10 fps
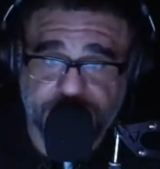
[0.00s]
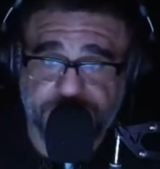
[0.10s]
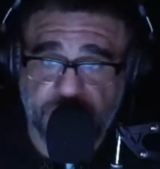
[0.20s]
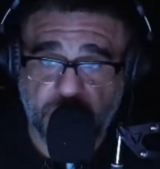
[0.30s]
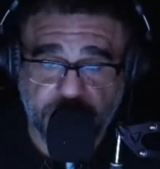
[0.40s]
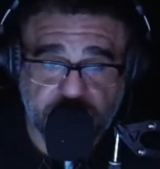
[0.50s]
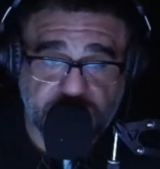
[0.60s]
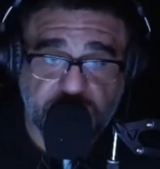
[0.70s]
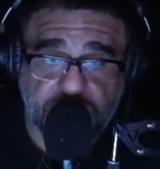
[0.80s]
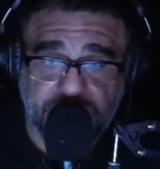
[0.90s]
or you're still
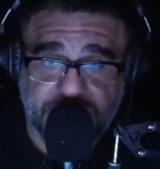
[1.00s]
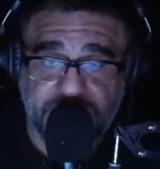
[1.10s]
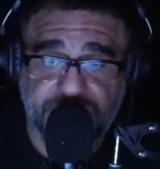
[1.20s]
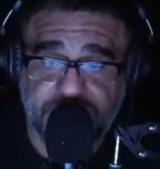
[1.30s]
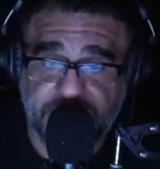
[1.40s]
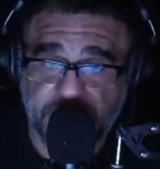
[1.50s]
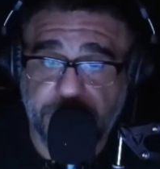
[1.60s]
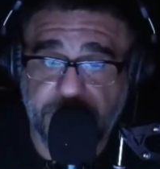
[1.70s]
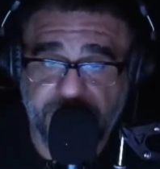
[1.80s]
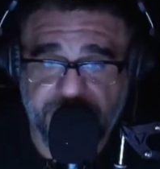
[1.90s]
believing in the
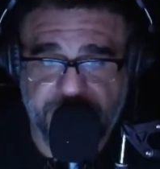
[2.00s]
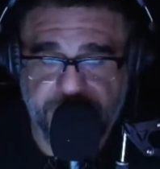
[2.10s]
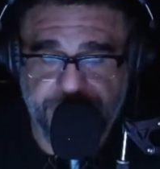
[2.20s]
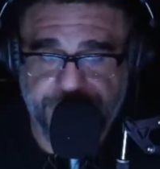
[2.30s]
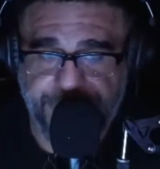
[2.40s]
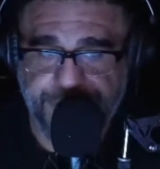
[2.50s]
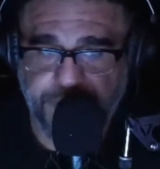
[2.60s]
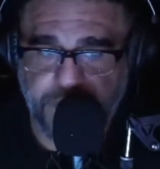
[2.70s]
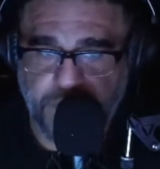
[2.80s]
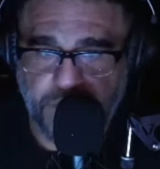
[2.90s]
myth.
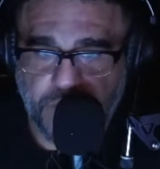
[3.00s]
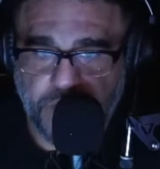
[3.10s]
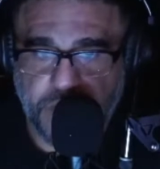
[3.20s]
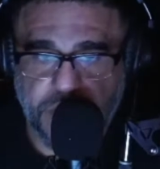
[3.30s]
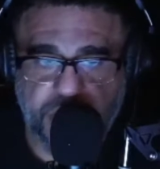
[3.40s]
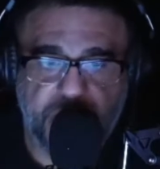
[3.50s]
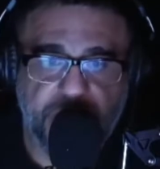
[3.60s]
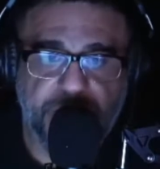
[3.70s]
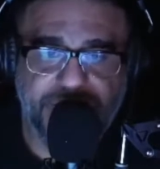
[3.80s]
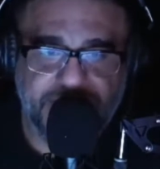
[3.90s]
Trump
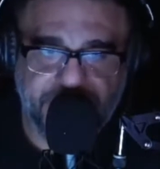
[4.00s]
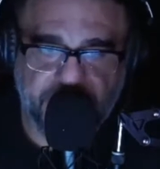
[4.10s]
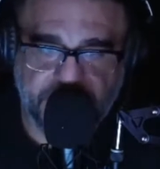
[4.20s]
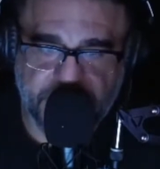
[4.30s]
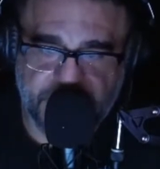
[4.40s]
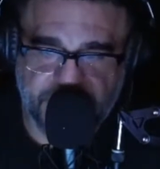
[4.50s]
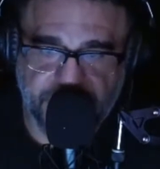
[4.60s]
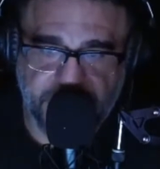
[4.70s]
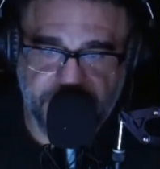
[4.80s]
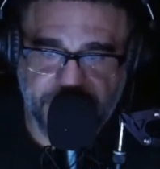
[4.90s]
was never a
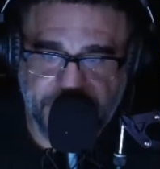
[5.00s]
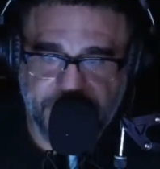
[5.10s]
self-made man.